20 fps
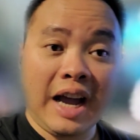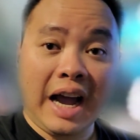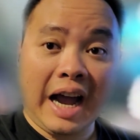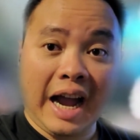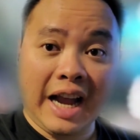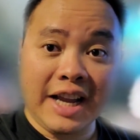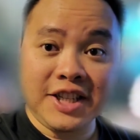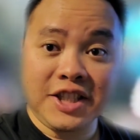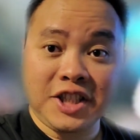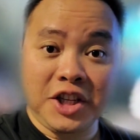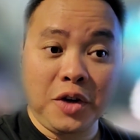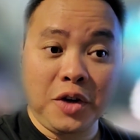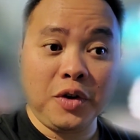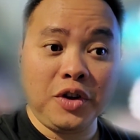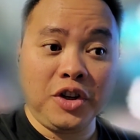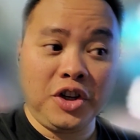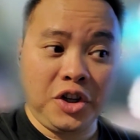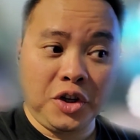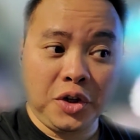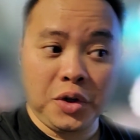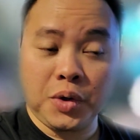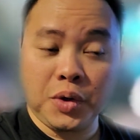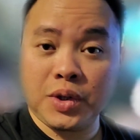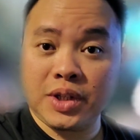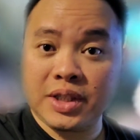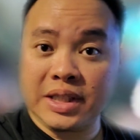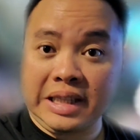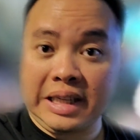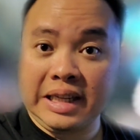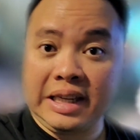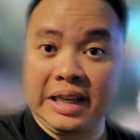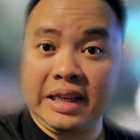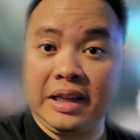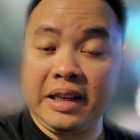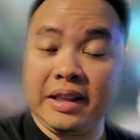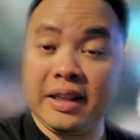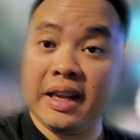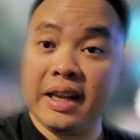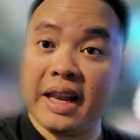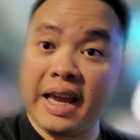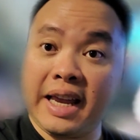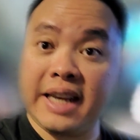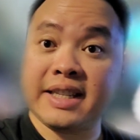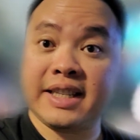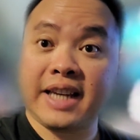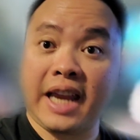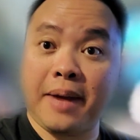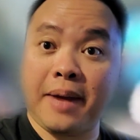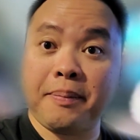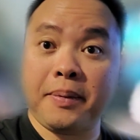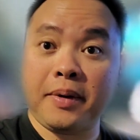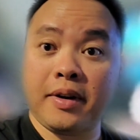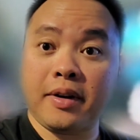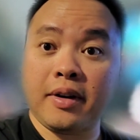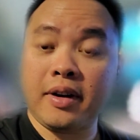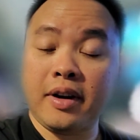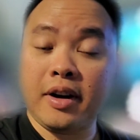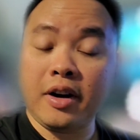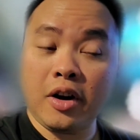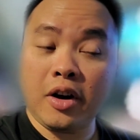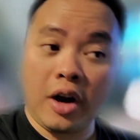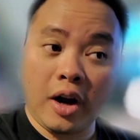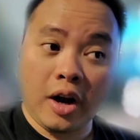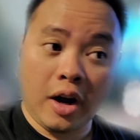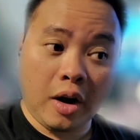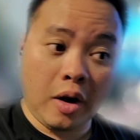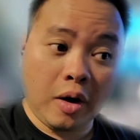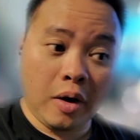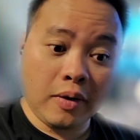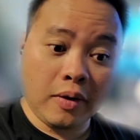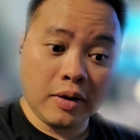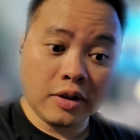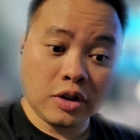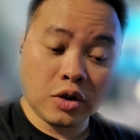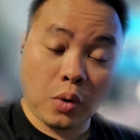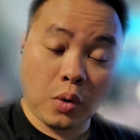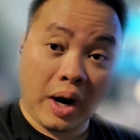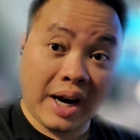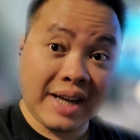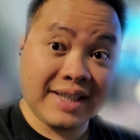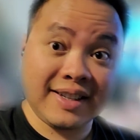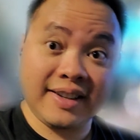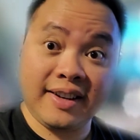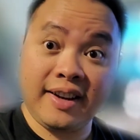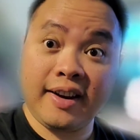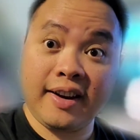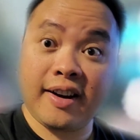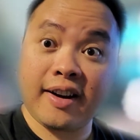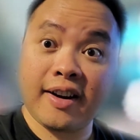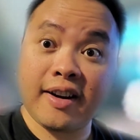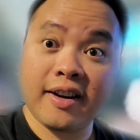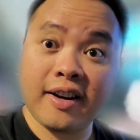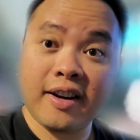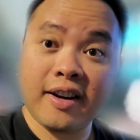I still use the landscaper twice a year,